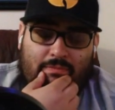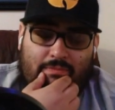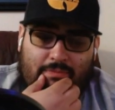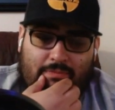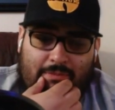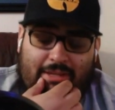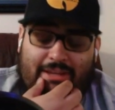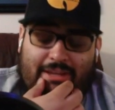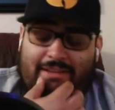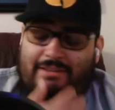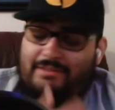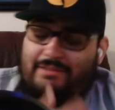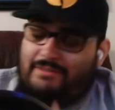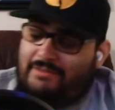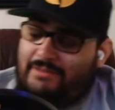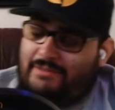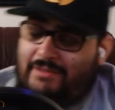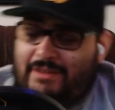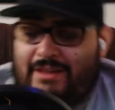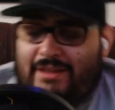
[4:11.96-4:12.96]
Yeah.
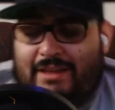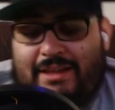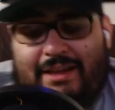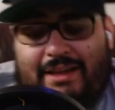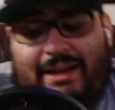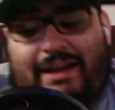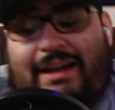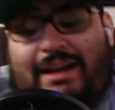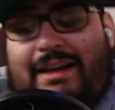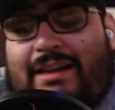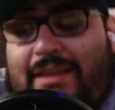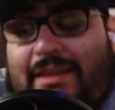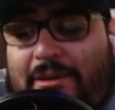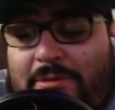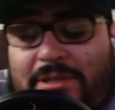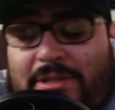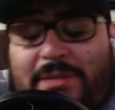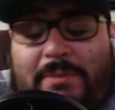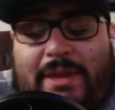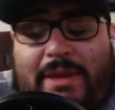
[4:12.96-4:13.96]
Uh, he
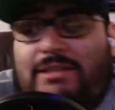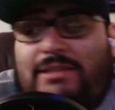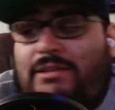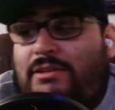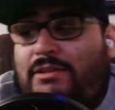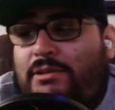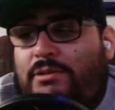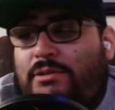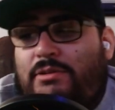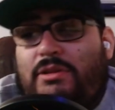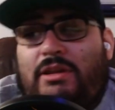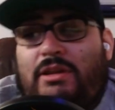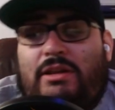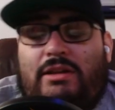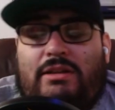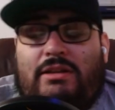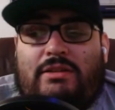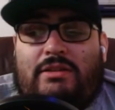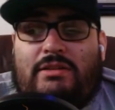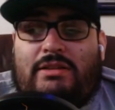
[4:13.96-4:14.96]
was amazing, dude.
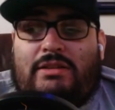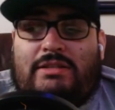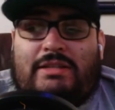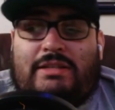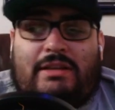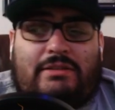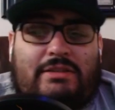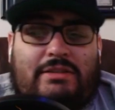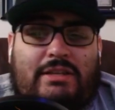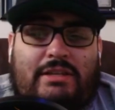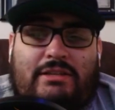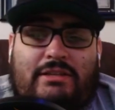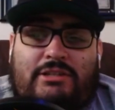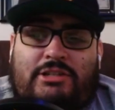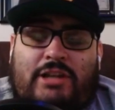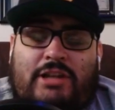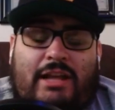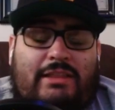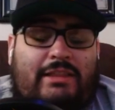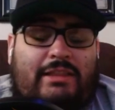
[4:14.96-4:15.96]
The the Celtics
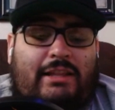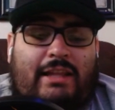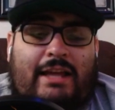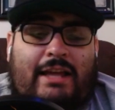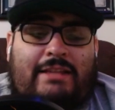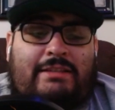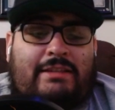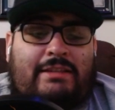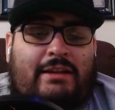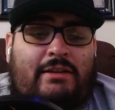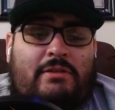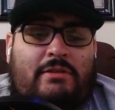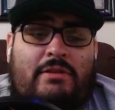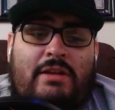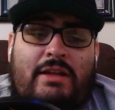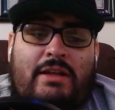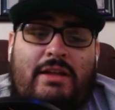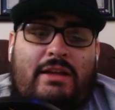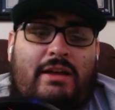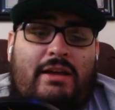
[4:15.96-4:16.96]
shot the lights out.
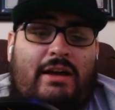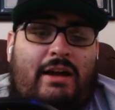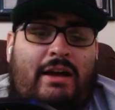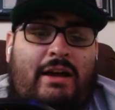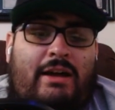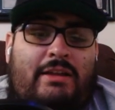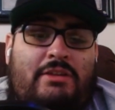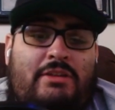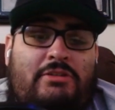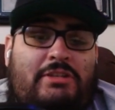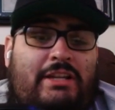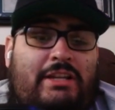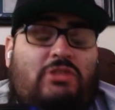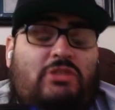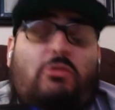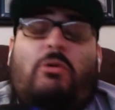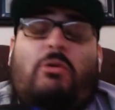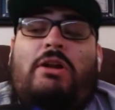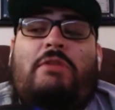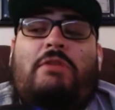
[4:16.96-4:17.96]
Uh, you said
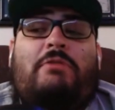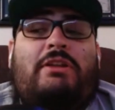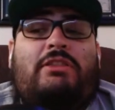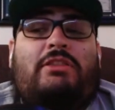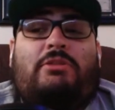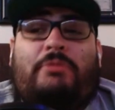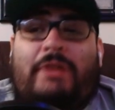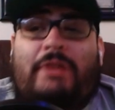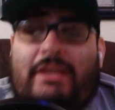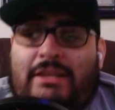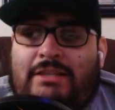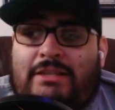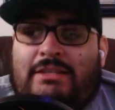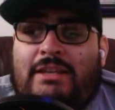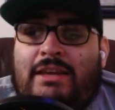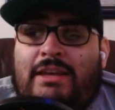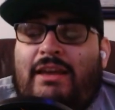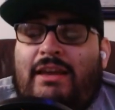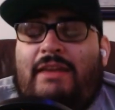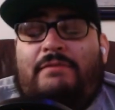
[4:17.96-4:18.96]
21 threes.
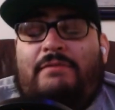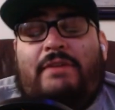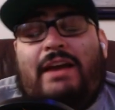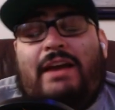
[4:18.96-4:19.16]
If you